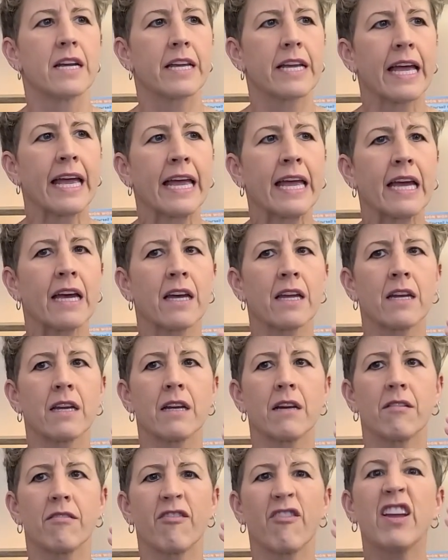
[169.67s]
can
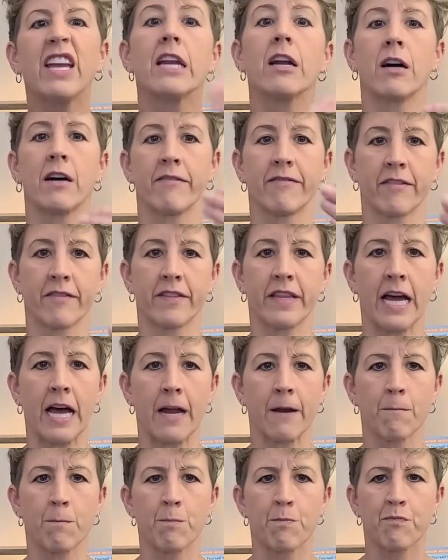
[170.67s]
feed off of
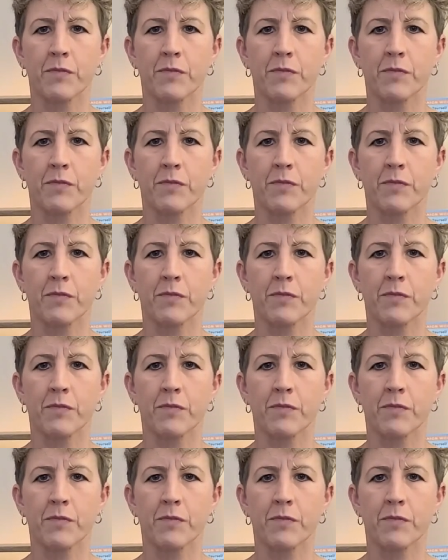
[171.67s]
that.